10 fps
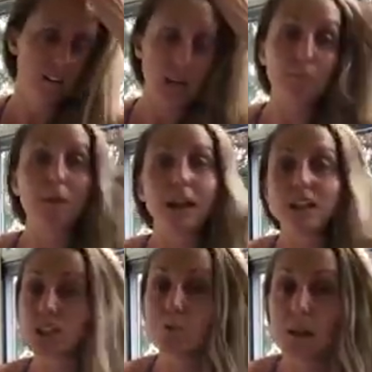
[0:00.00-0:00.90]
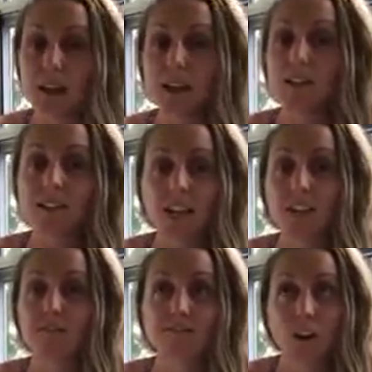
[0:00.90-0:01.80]
It may just take
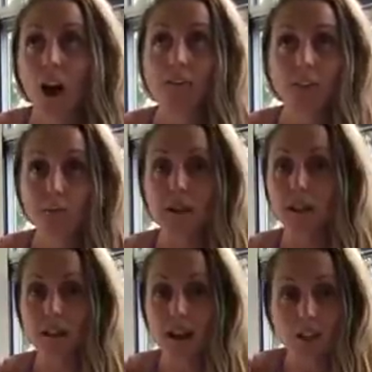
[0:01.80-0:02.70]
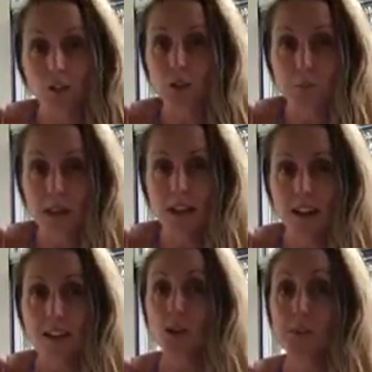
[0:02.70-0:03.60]
a 5-year minute like it took me.
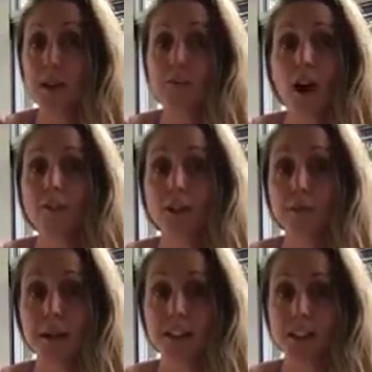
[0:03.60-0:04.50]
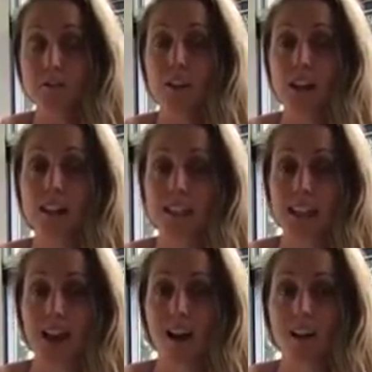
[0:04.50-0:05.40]
It took me a 5-year minute to figure this
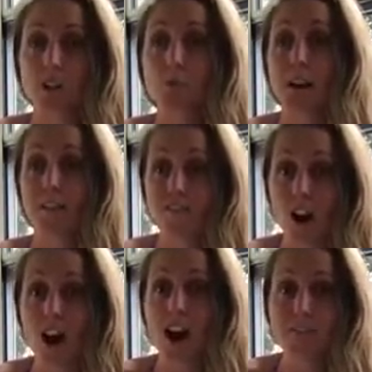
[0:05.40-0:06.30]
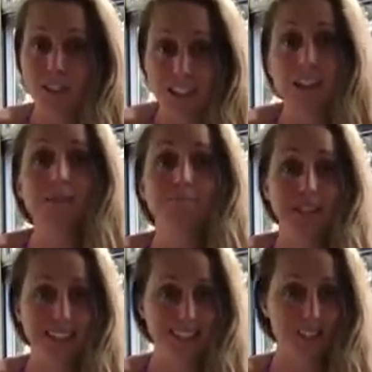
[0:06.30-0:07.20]
out. It took me a 5-year
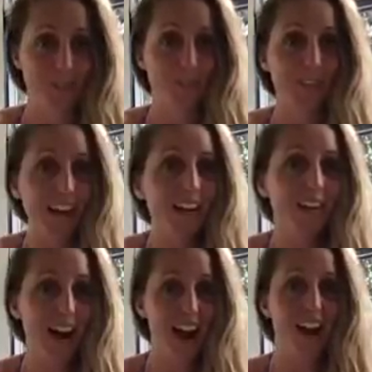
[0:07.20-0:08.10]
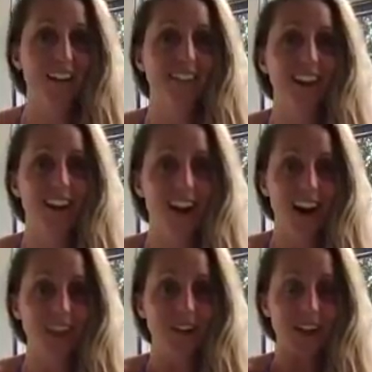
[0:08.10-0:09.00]
minute to figure out that
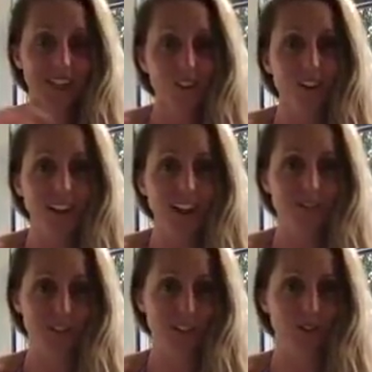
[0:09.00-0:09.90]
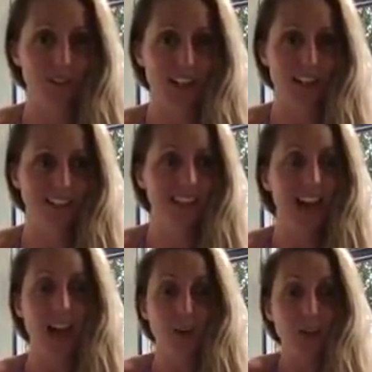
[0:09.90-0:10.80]
I'm a thought leader for thought leaders,
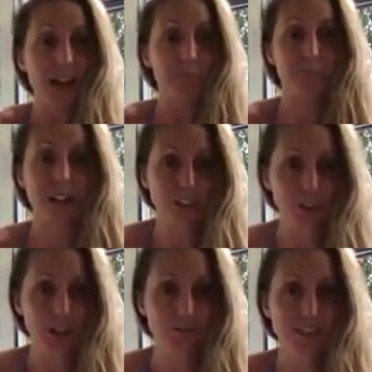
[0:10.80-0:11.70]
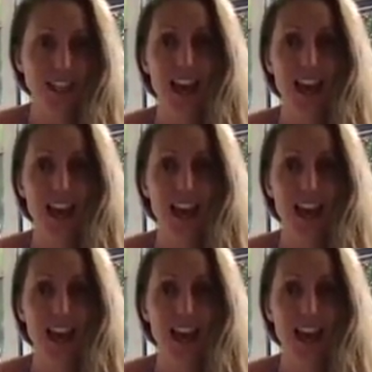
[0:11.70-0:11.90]
and we have big dreams.